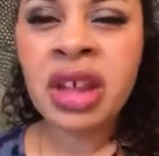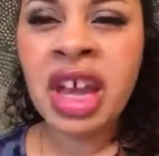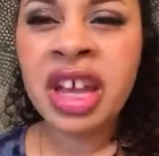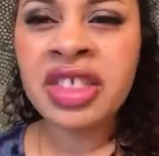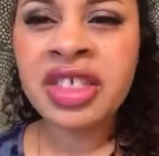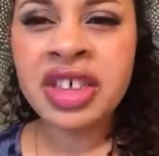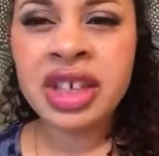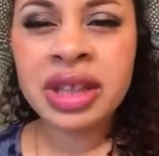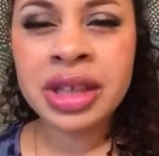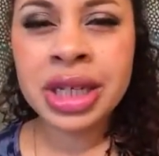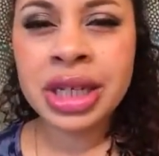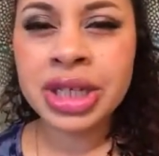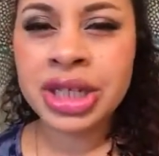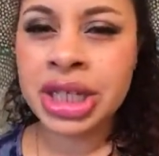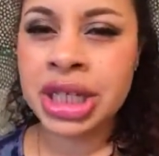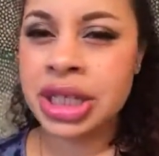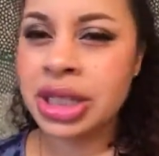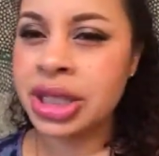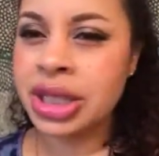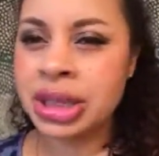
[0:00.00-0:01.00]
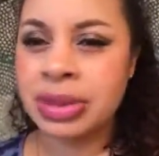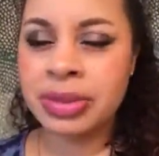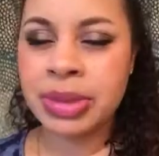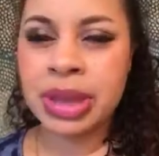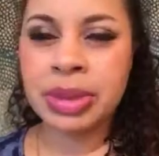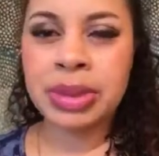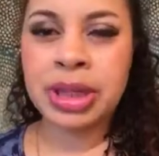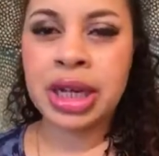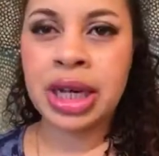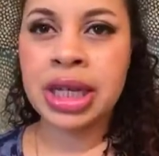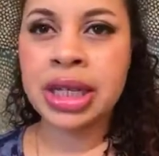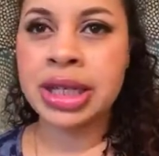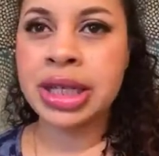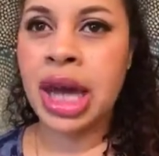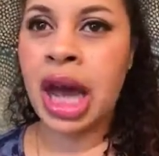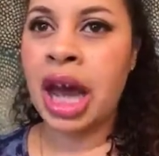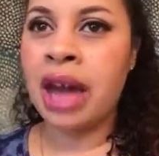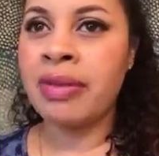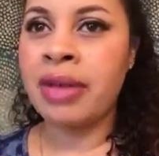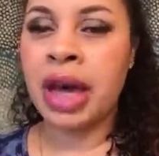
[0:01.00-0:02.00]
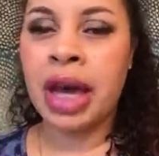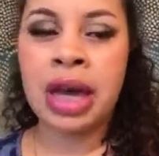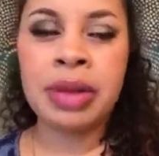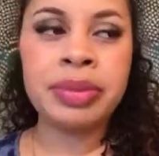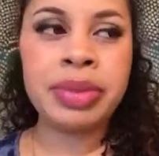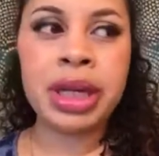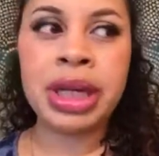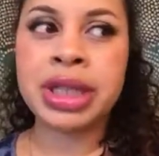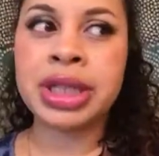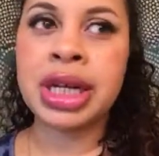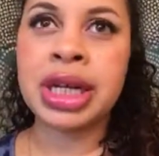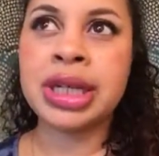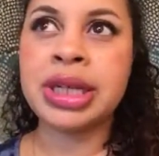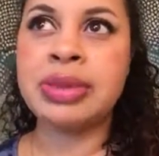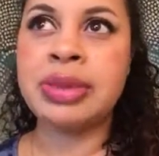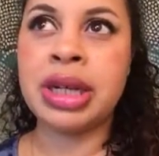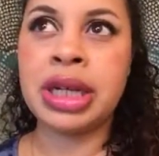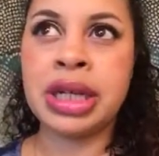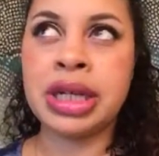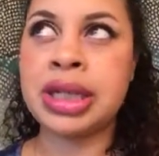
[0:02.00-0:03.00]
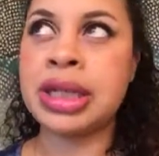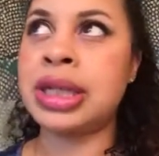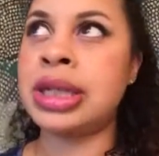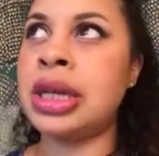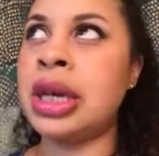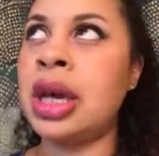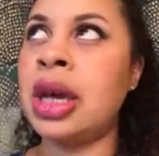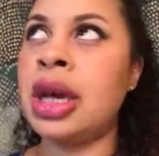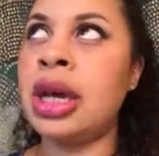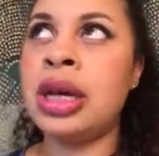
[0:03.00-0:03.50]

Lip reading: I think they changed something, because I've had BH Cosmetics